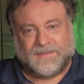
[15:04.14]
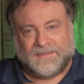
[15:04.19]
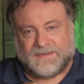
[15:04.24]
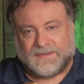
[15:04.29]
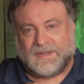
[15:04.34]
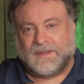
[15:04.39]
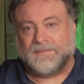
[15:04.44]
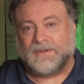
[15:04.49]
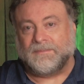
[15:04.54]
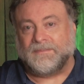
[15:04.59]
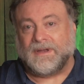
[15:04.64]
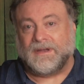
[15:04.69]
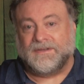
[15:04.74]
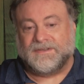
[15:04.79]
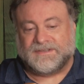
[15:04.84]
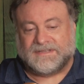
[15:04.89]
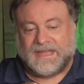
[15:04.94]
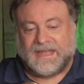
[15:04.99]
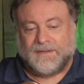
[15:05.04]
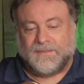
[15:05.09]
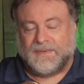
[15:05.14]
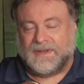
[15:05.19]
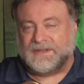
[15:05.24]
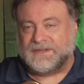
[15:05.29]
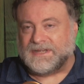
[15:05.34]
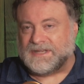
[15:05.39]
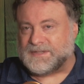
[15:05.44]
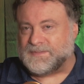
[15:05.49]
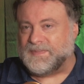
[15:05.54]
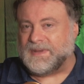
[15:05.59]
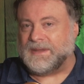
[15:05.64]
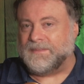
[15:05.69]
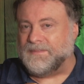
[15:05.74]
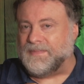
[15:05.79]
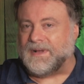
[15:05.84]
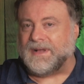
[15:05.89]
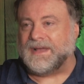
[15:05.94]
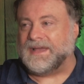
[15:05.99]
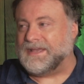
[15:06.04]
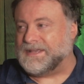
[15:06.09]
ever propose that, we're just
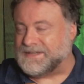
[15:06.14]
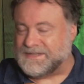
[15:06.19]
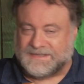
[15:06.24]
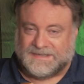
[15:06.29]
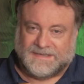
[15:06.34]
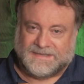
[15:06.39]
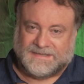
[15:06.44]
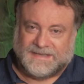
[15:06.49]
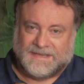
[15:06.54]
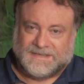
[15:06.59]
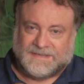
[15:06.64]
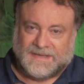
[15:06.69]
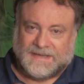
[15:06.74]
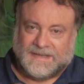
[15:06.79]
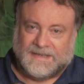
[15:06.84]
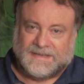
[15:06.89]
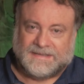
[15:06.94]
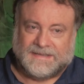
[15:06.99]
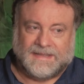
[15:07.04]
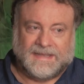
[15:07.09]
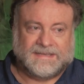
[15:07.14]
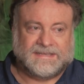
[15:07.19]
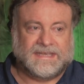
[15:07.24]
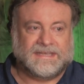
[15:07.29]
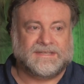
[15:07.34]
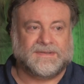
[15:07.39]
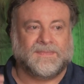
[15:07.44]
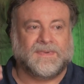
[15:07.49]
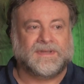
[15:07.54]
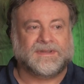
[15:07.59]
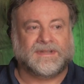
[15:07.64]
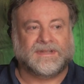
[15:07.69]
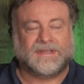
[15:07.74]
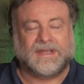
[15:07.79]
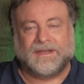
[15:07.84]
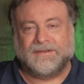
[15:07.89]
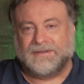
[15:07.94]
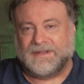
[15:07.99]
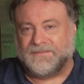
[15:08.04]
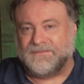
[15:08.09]
being biased. You see, see they seem to want
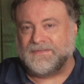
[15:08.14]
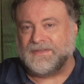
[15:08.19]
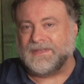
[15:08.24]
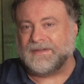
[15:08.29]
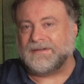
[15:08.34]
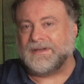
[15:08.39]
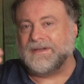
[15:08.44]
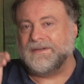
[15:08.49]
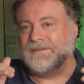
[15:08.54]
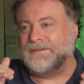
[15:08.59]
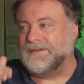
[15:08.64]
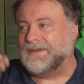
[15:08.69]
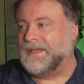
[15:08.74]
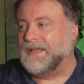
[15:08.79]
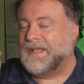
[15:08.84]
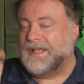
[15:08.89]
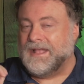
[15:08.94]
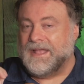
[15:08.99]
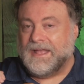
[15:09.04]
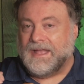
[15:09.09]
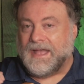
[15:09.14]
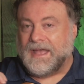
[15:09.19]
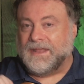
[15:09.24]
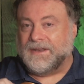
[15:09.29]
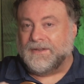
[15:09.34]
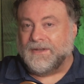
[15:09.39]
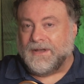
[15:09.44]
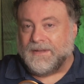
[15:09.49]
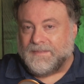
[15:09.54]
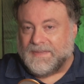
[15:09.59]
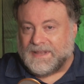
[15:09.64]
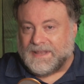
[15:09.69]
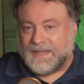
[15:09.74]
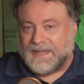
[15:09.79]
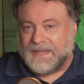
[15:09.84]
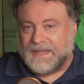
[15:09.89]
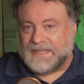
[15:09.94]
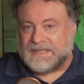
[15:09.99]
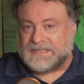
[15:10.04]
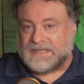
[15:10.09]
it only for their own
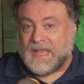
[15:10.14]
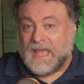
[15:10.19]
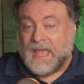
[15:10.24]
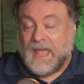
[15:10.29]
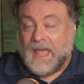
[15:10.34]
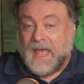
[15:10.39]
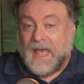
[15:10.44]
anomalies.